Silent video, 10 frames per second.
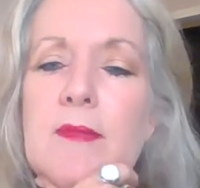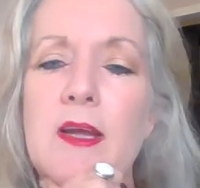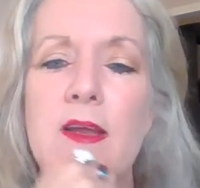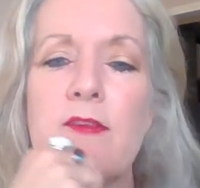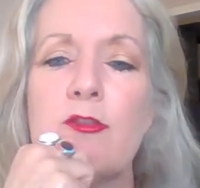
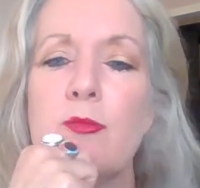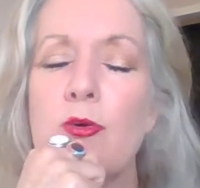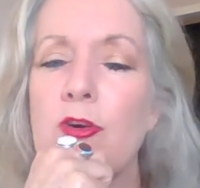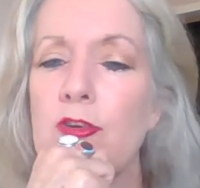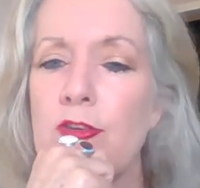it gives
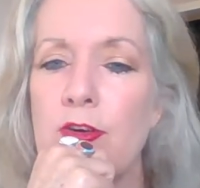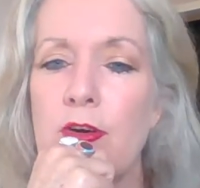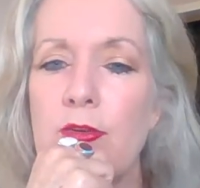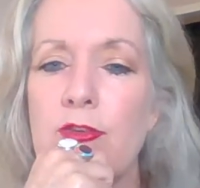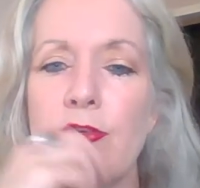more
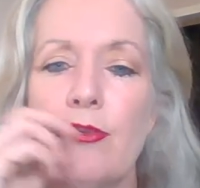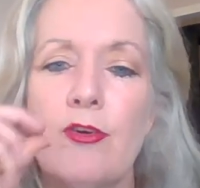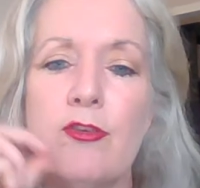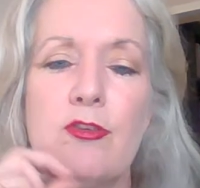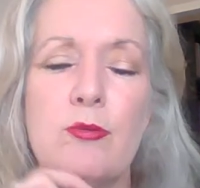control to
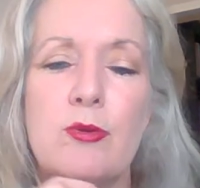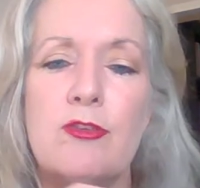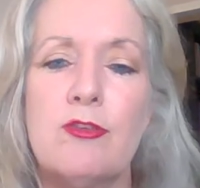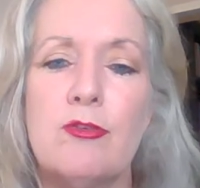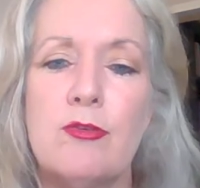those who wish
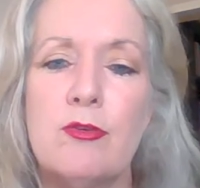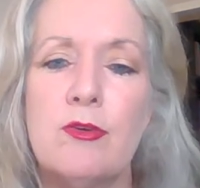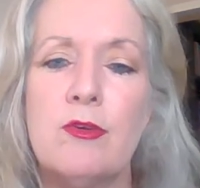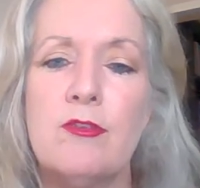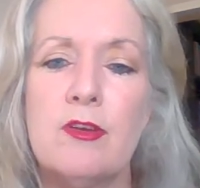to
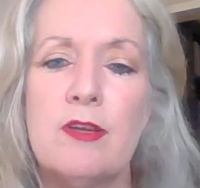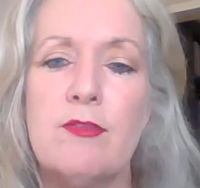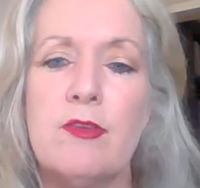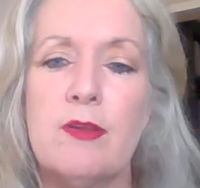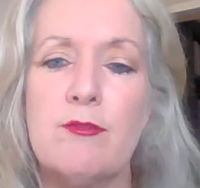
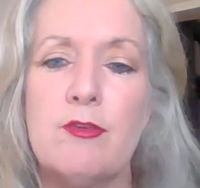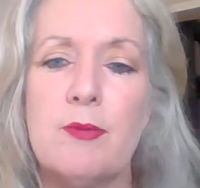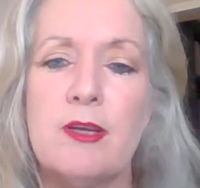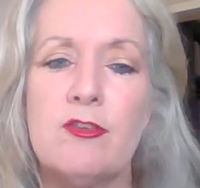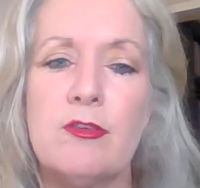deliver the
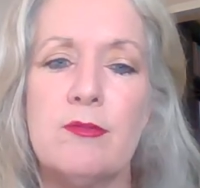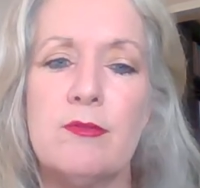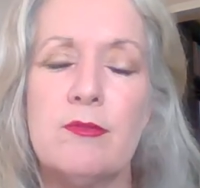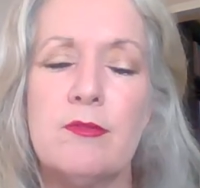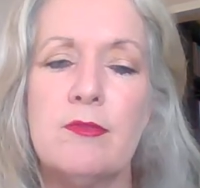information
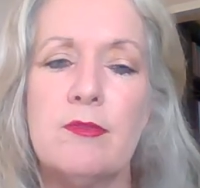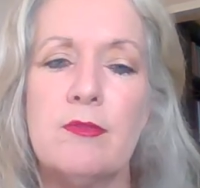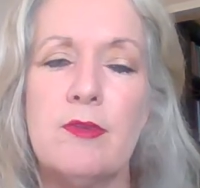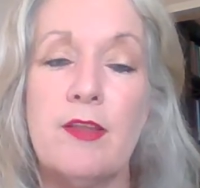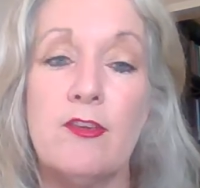
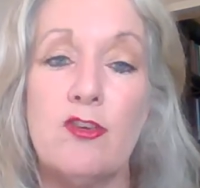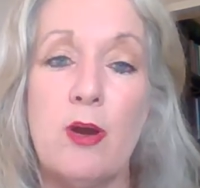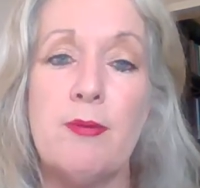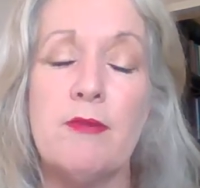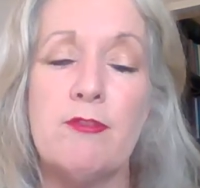and the
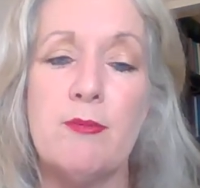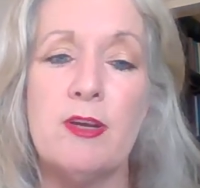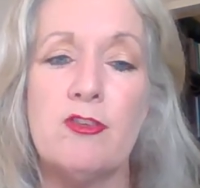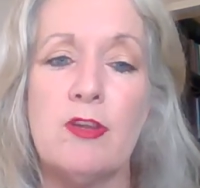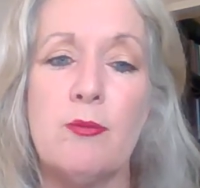type of
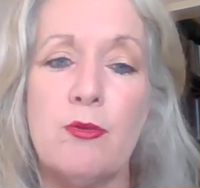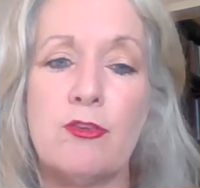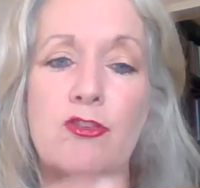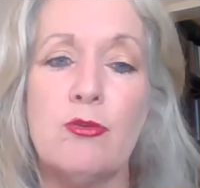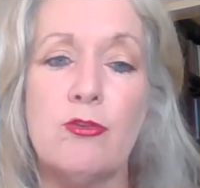information they want
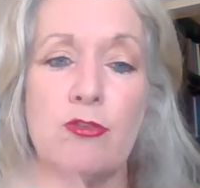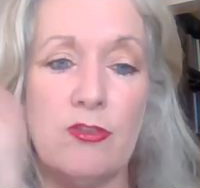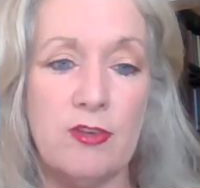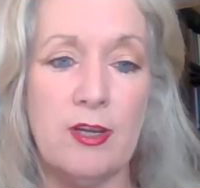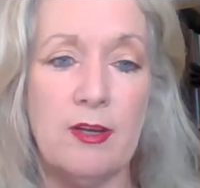the children
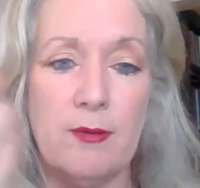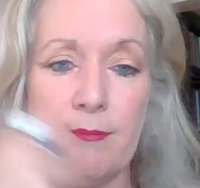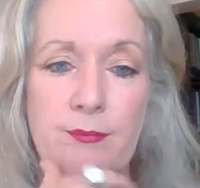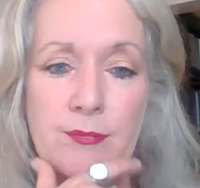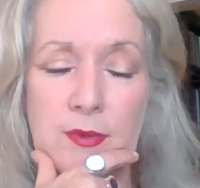to take
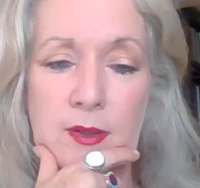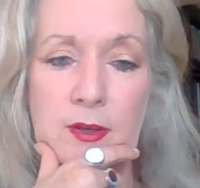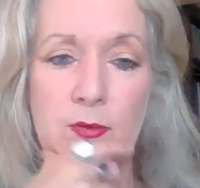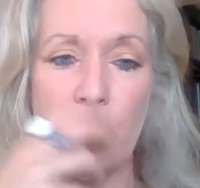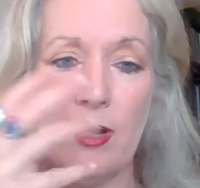up,
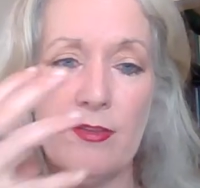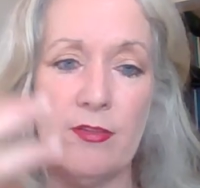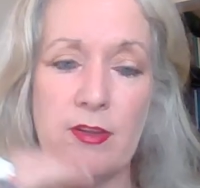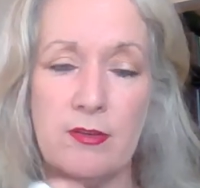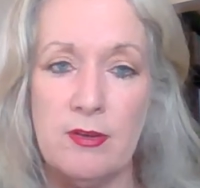rather
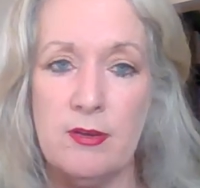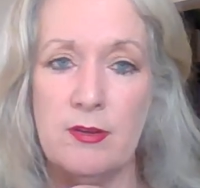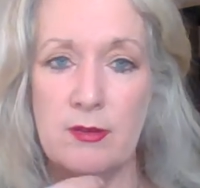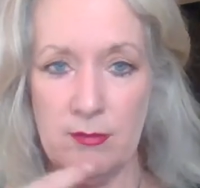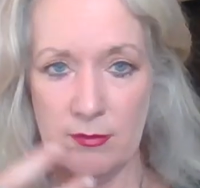than
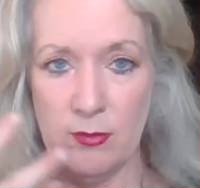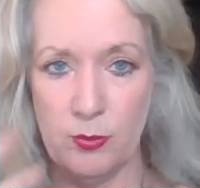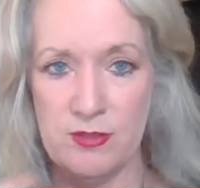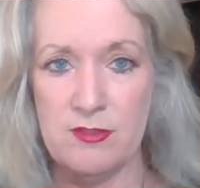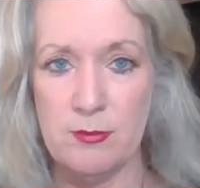the
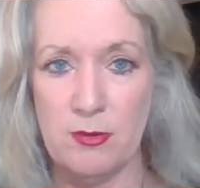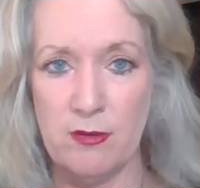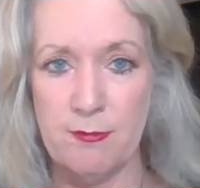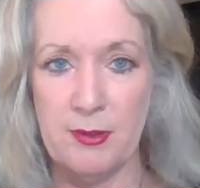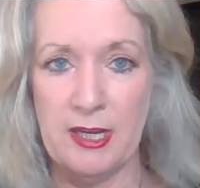wisdom
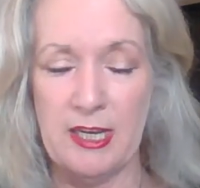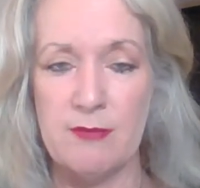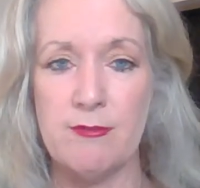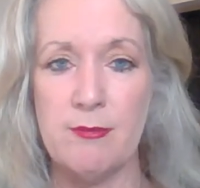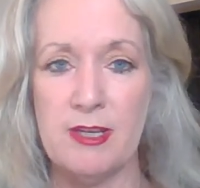of bringing
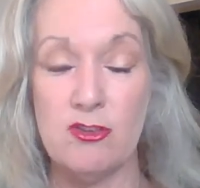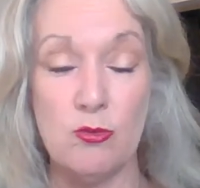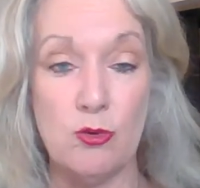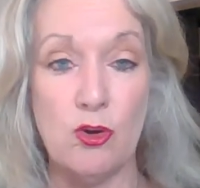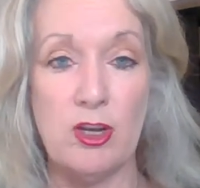
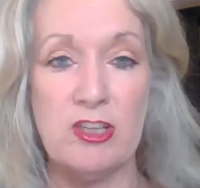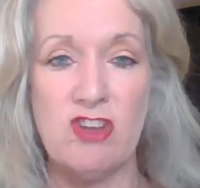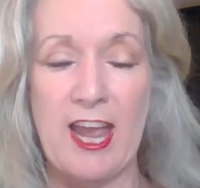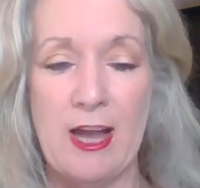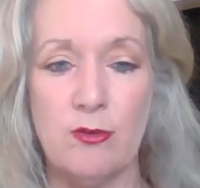information or knowledge
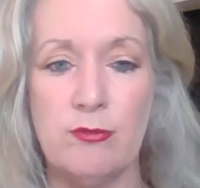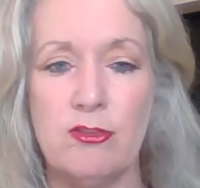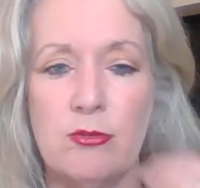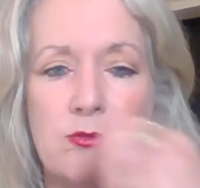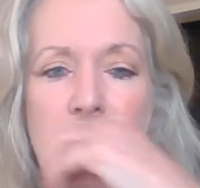out of
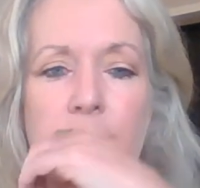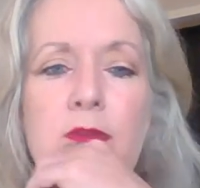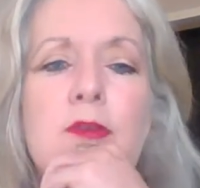children,